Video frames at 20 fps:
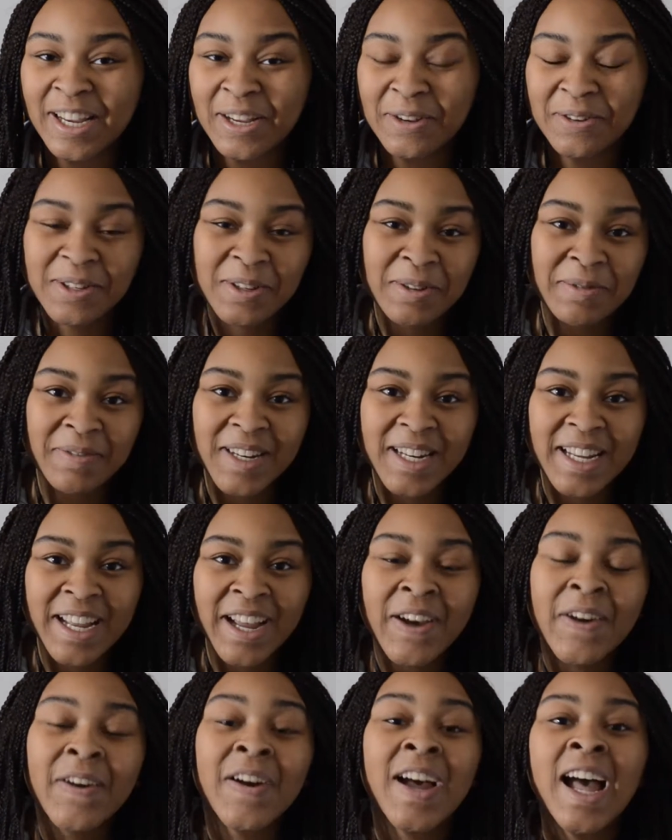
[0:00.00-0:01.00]
YouTube video,
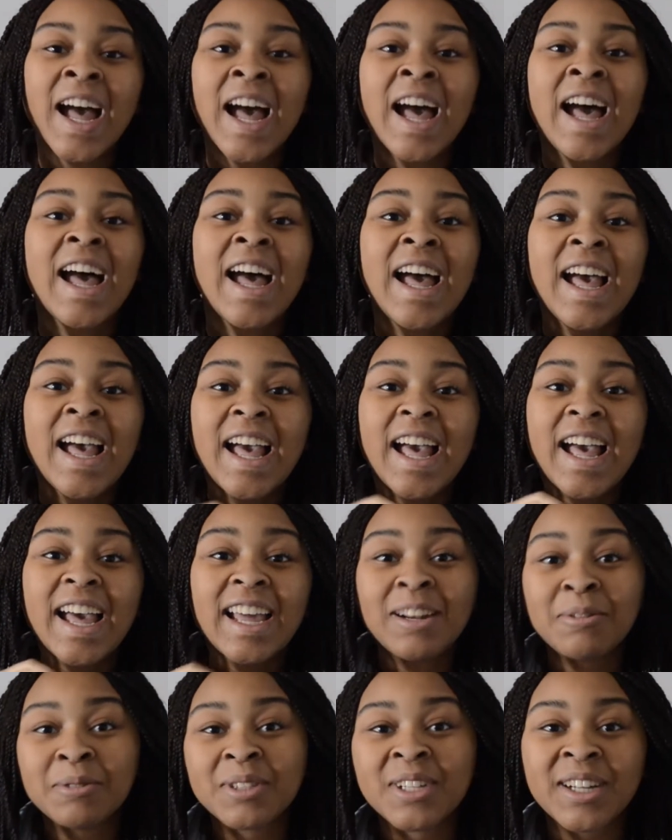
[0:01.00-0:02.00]

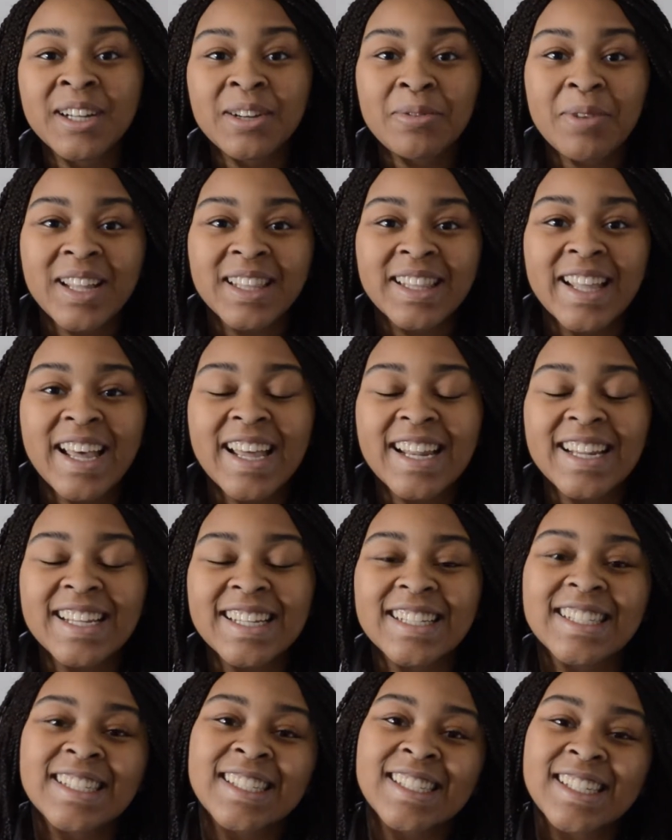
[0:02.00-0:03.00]
and I'm sorry about that.
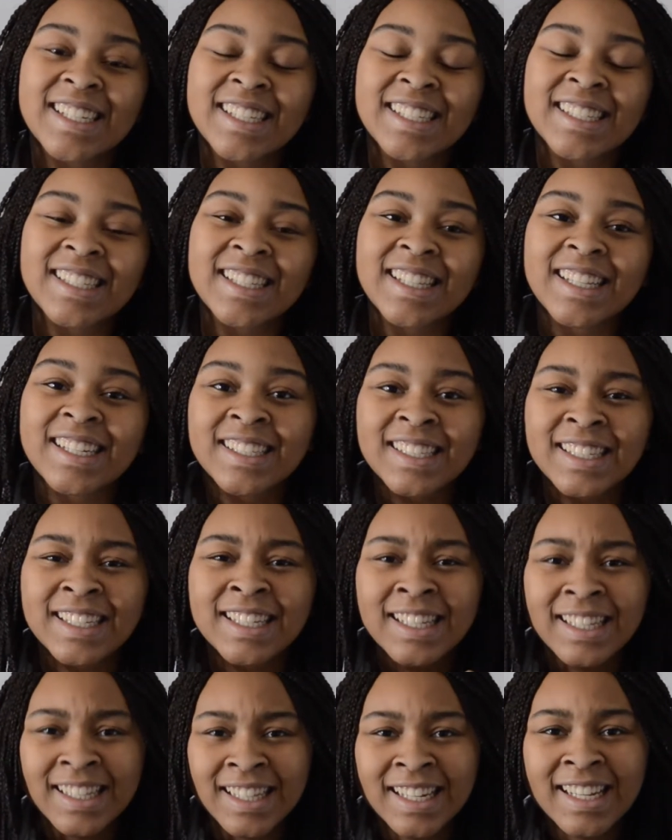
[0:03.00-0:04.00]
It's just there's this
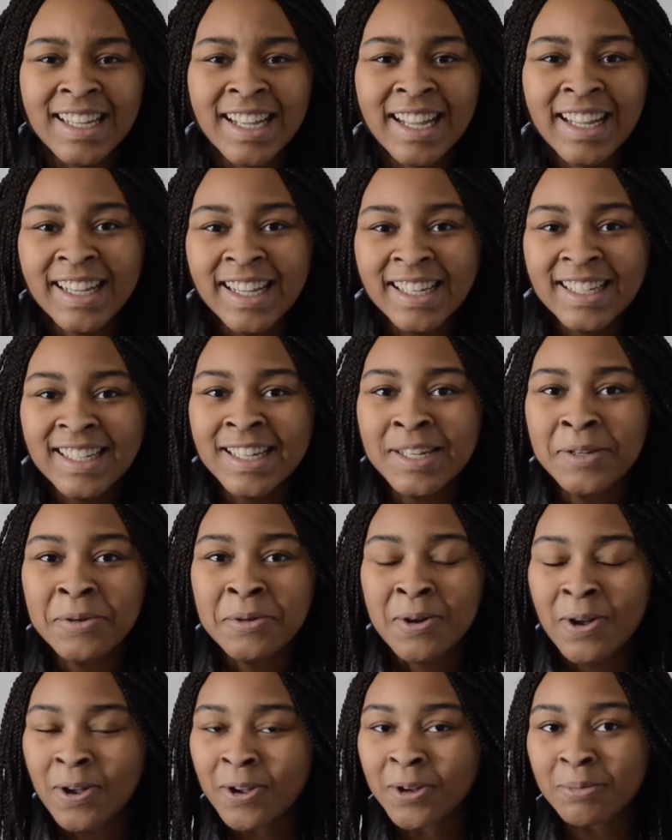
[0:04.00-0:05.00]
thing I like to do
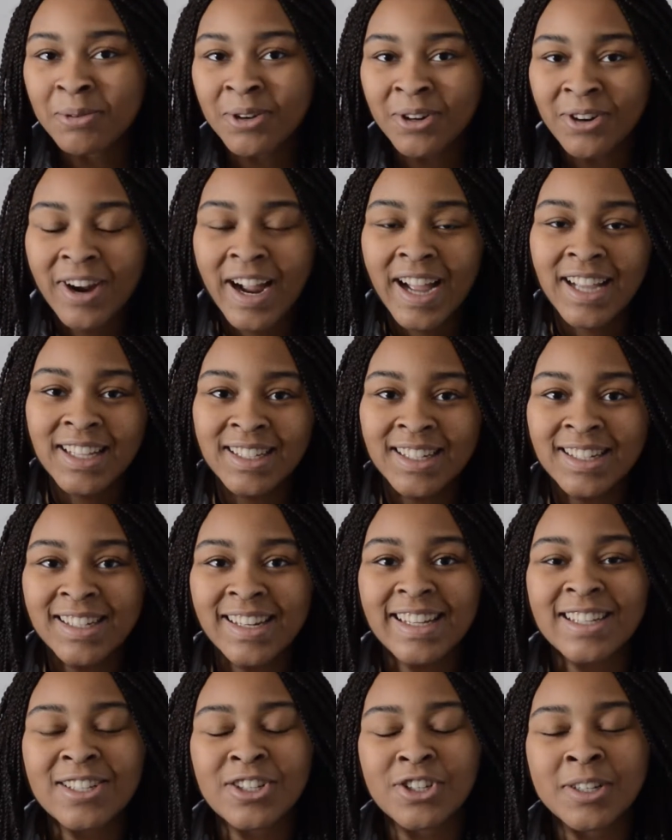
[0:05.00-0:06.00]
called
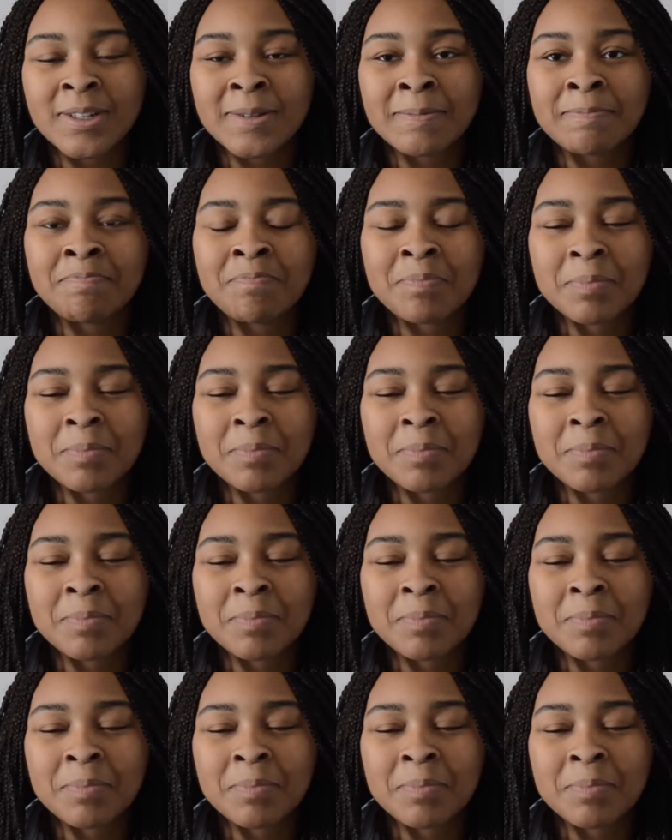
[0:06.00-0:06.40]
procrastination.